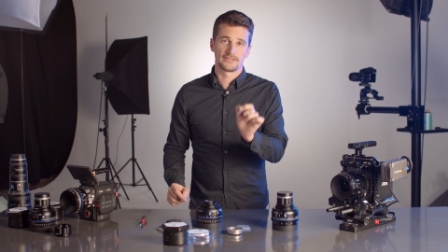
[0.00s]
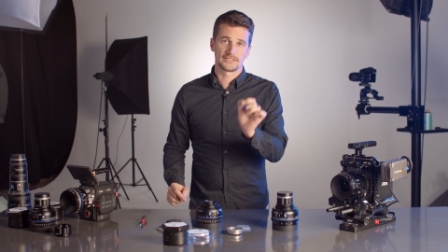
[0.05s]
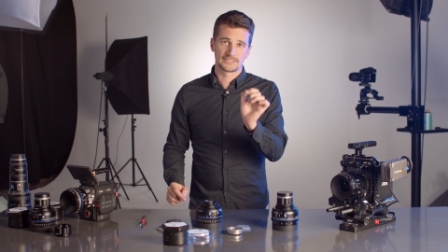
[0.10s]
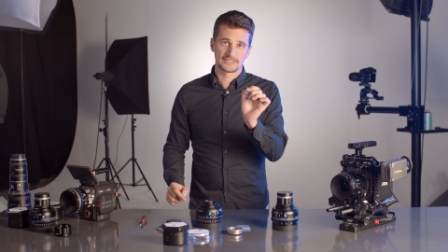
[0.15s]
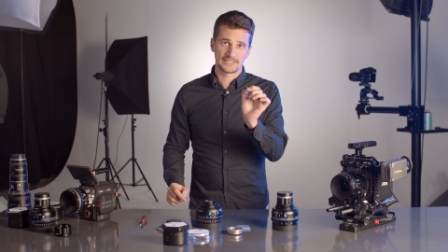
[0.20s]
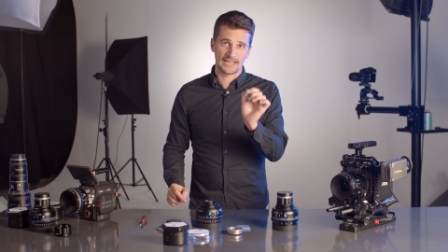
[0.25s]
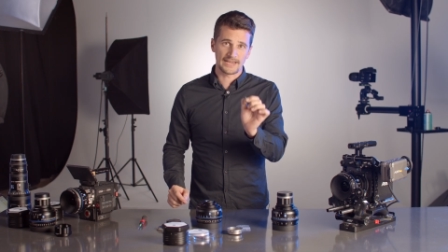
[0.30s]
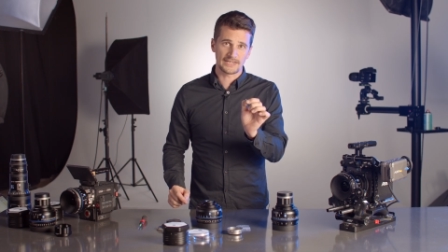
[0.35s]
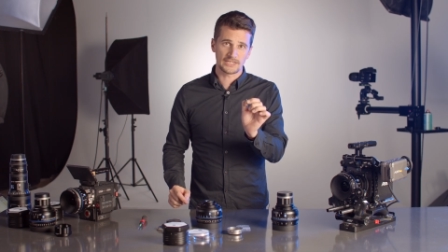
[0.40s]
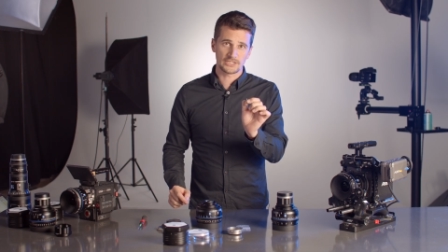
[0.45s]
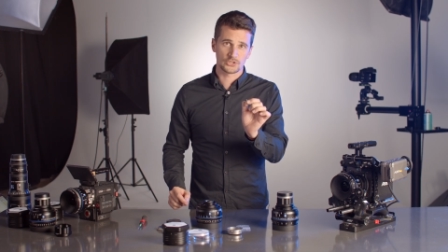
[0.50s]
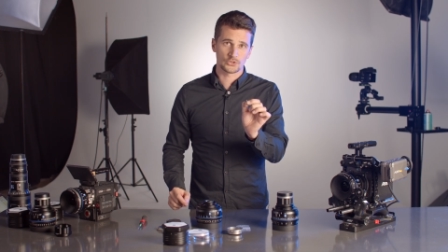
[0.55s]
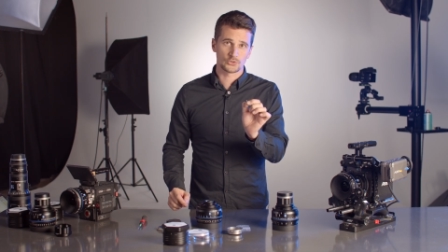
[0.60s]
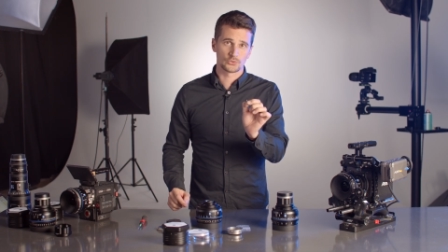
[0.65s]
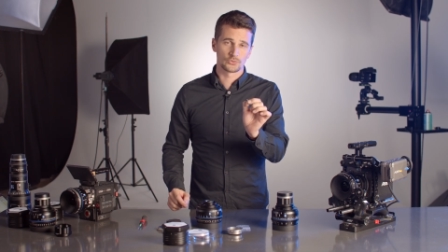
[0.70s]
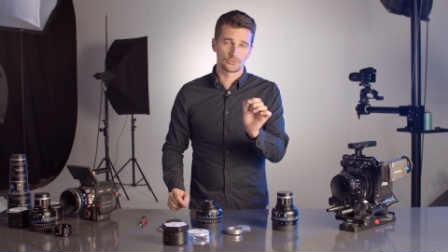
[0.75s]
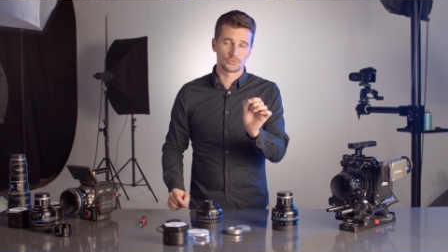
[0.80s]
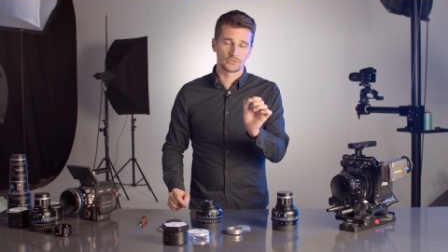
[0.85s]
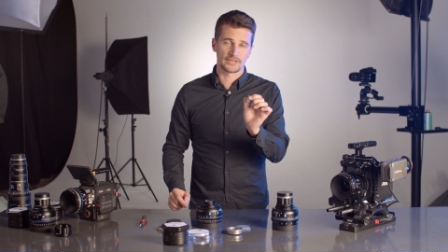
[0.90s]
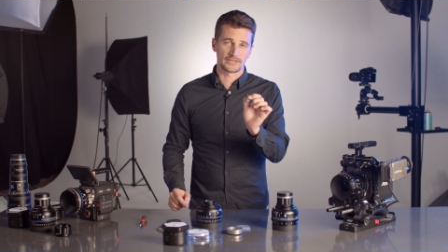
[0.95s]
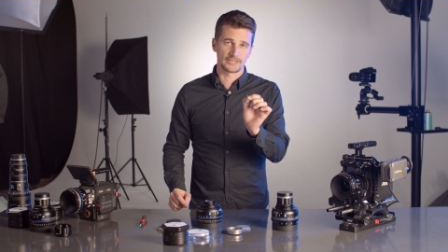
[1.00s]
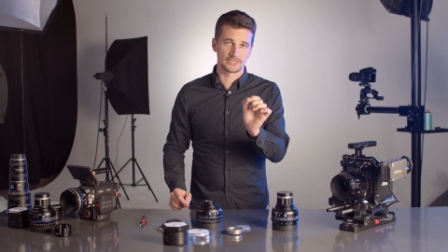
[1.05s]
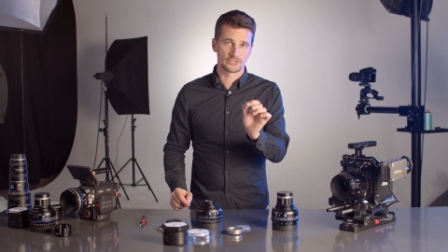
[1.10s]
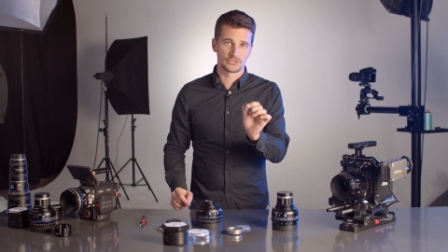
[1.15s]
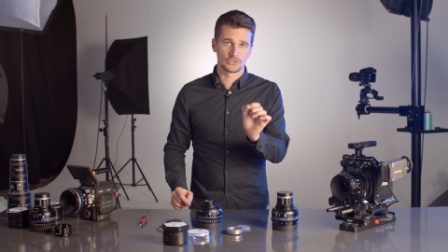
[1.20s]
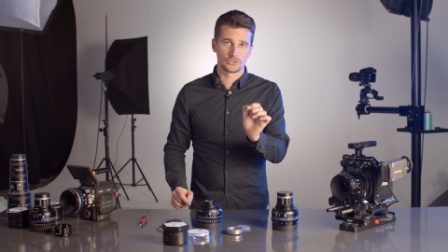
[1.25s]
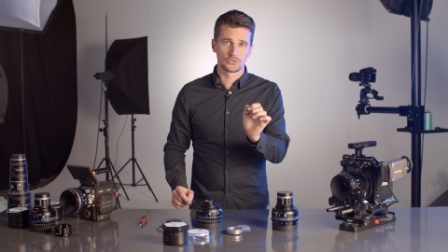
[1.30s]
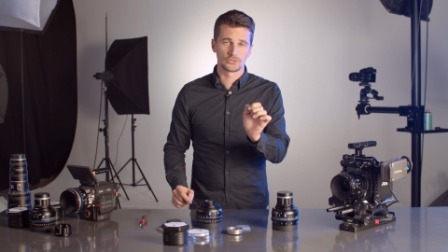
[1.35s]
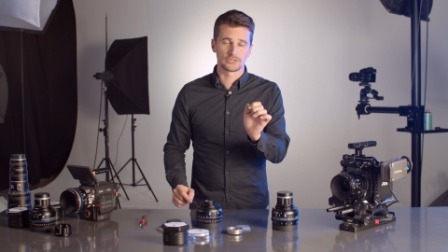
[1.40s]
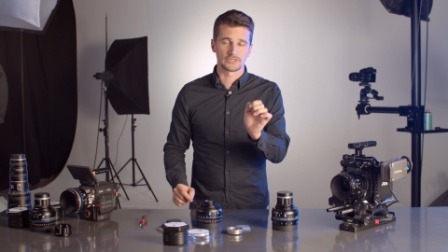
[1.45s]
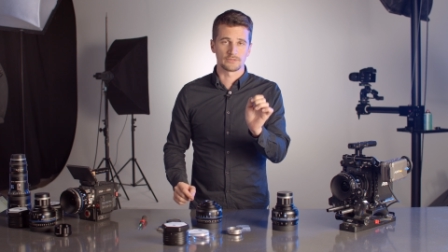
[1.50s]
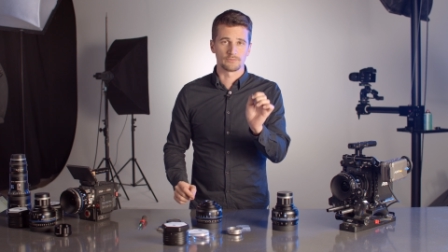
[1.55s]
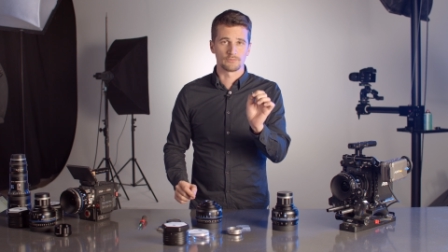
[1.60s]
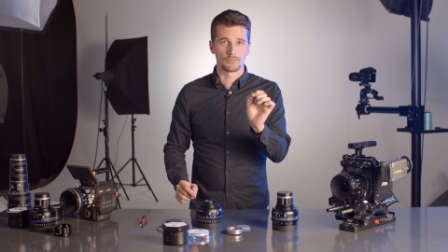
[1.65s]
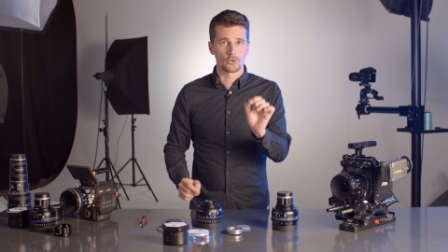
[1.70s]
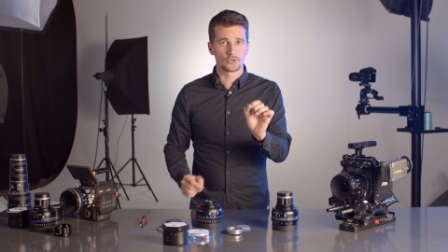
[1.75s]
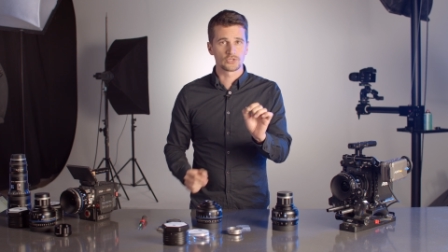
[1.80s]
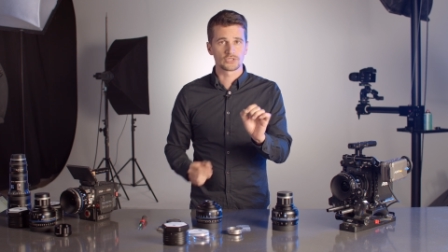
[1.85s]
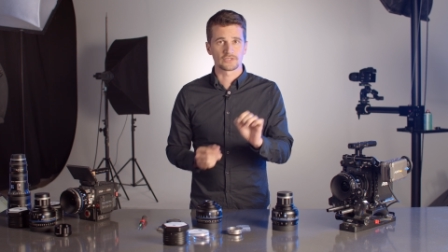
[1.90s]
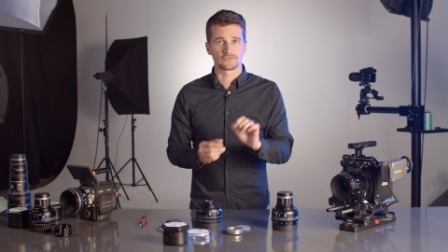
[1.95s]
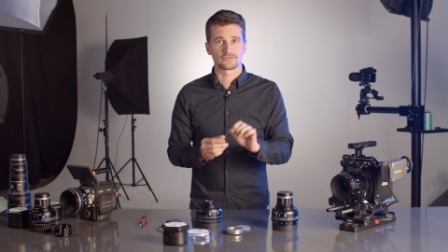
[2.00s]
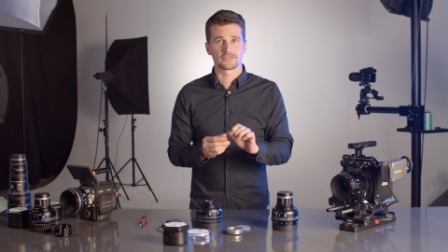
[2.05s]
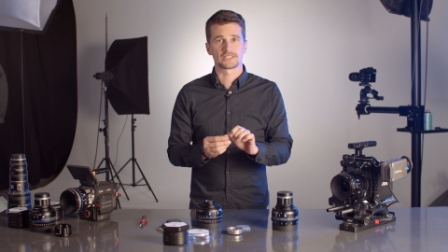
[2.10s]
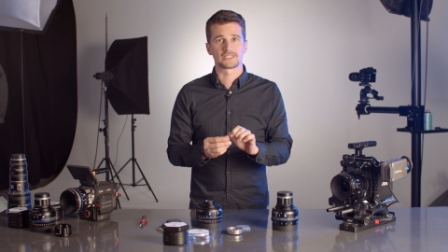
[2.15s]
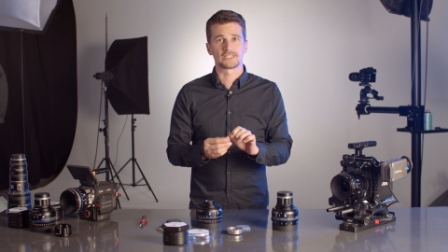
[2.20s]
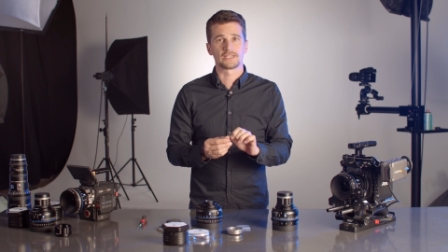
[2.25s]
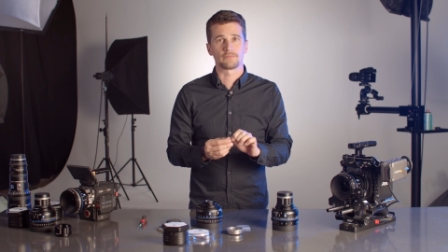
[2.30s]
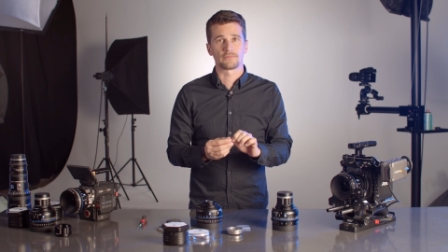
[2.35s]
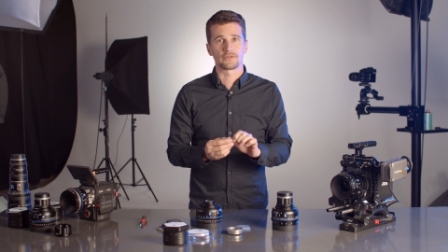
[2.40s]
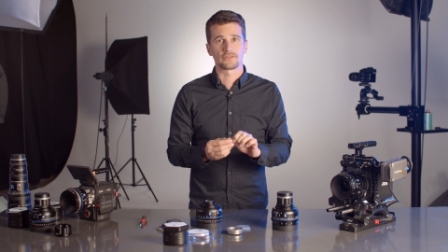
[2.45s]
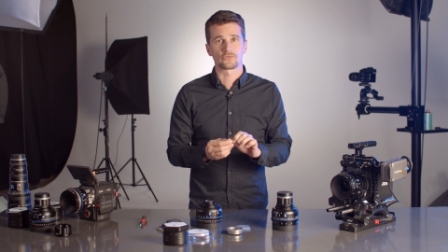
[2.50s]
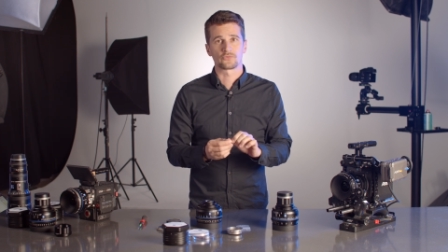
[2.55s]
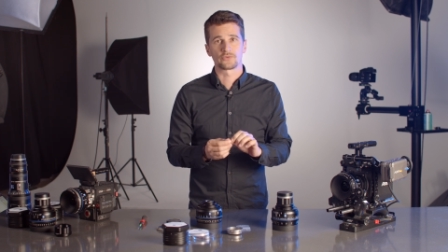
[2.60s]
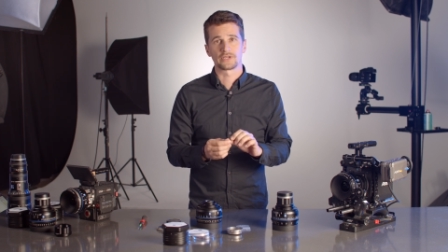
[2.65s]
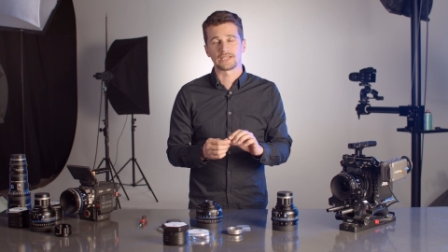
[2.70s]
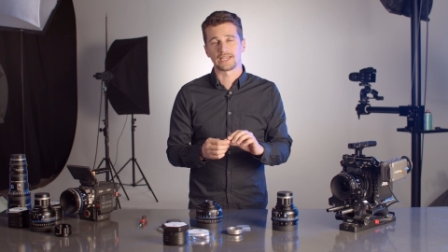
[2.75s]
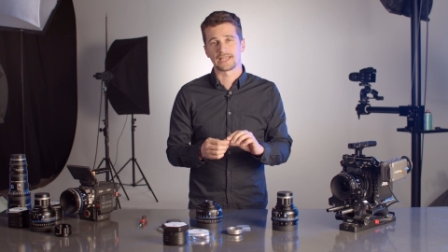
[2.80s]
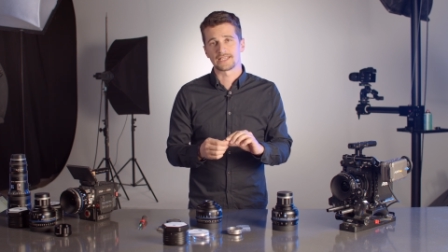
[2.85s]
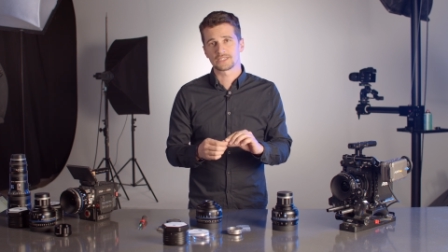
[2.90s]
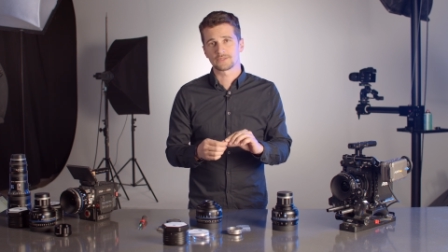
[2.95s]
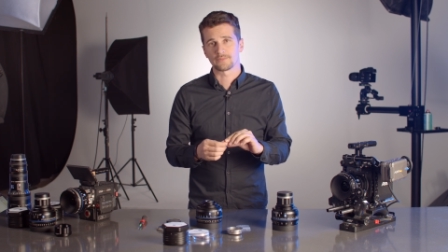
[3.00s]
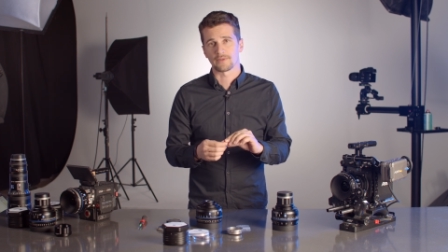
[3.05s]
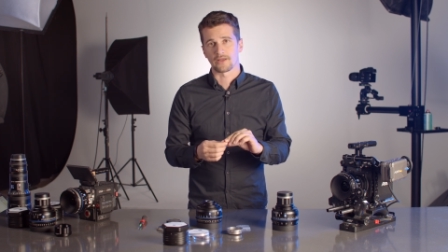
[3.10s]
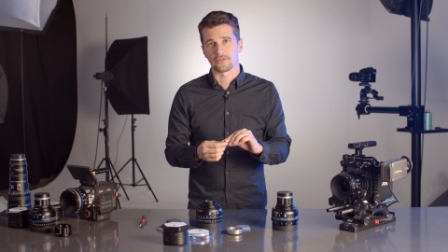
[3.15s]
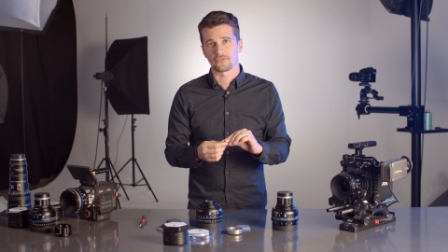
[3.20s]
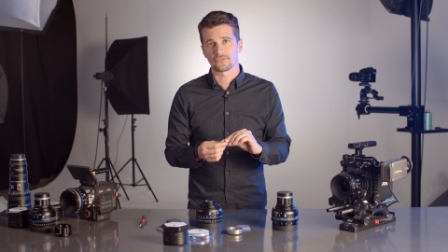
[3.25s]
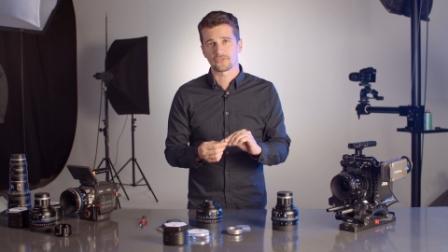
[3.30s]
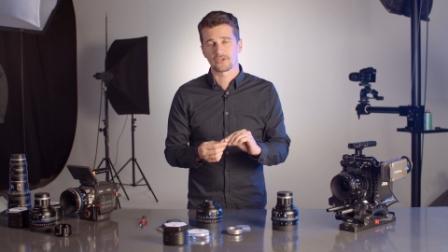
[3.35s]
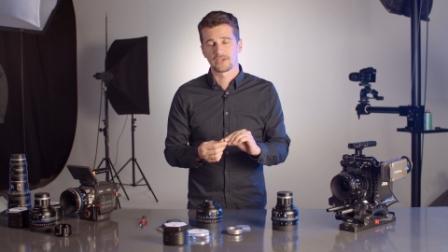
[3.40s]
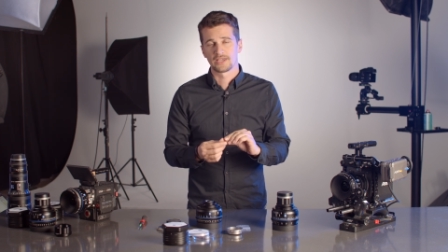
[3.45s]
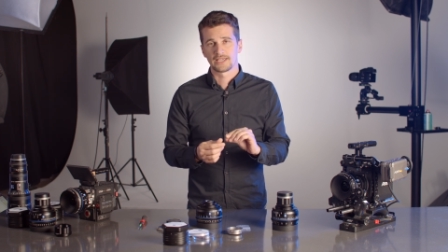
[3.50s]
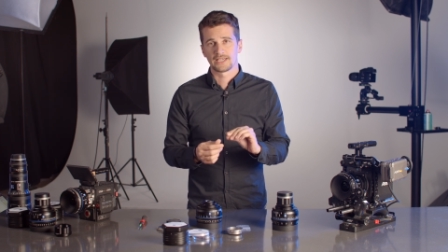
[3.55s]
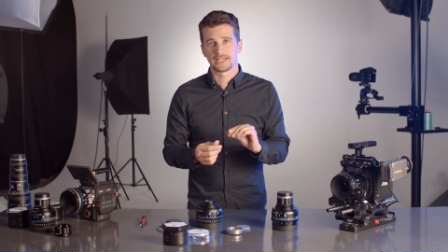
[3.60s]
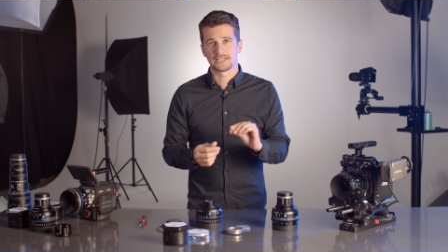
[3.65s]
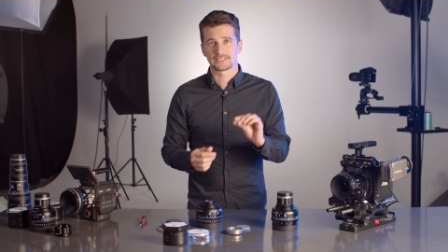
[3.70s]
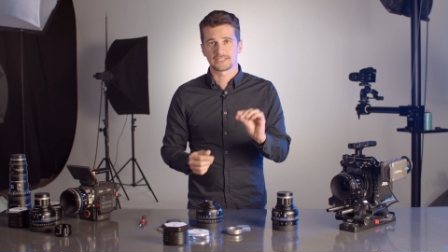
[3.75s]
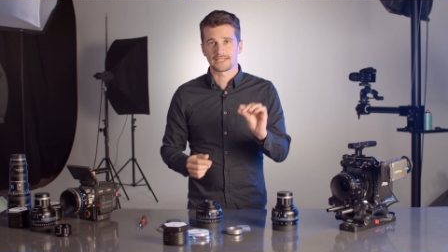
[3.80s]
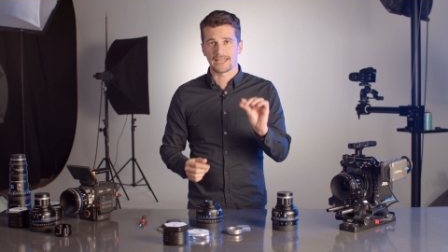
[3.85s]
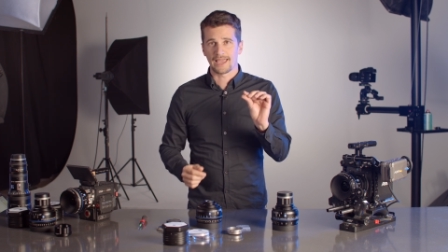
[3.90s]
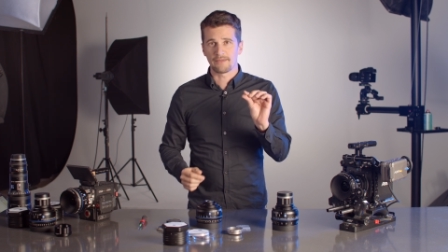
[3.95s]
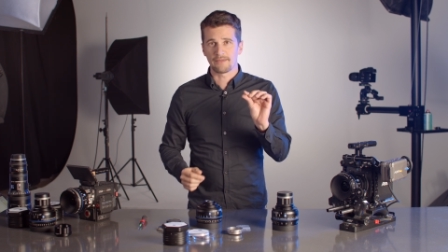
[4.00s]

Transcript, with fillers: The standard screw that is used in most of the CP3 lens mounts is an